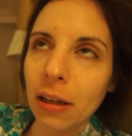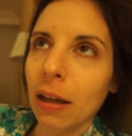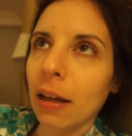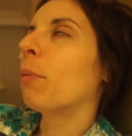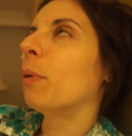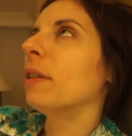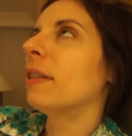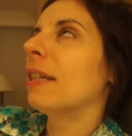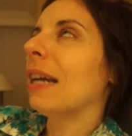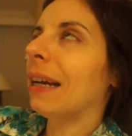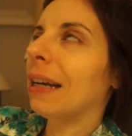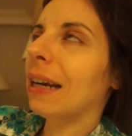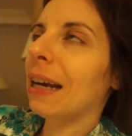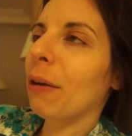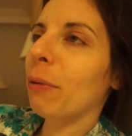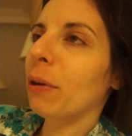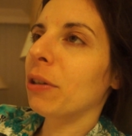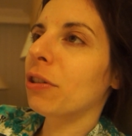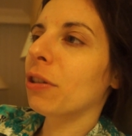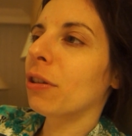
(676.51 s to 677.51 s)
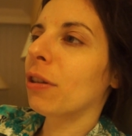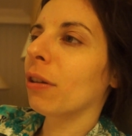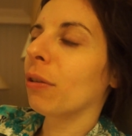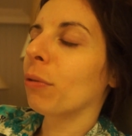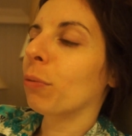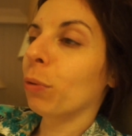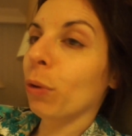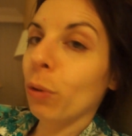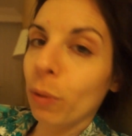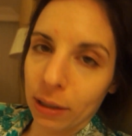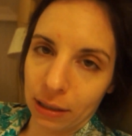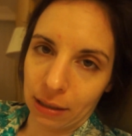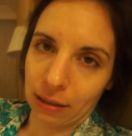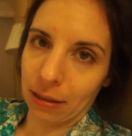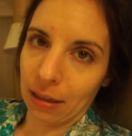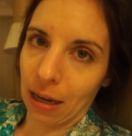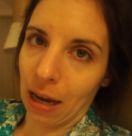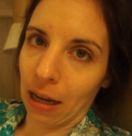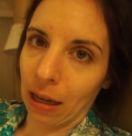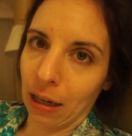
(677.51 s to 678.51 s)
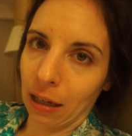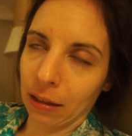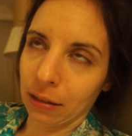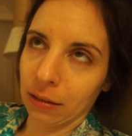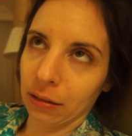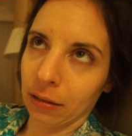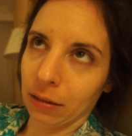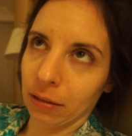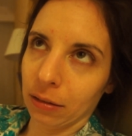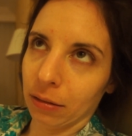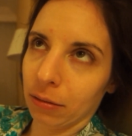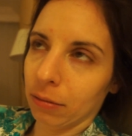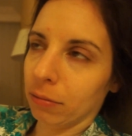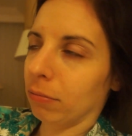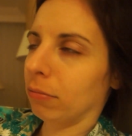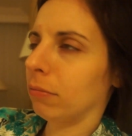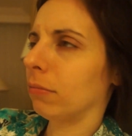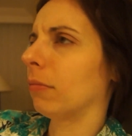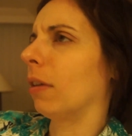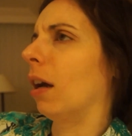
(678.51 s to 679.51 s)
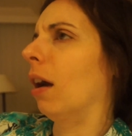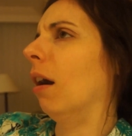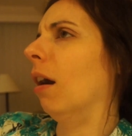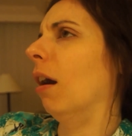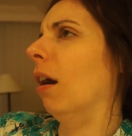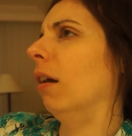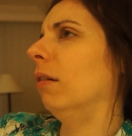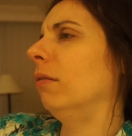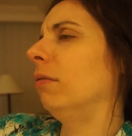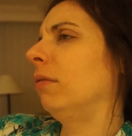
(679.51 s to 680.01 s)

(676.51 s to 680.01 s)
When Dan and I went to the ruins on uh,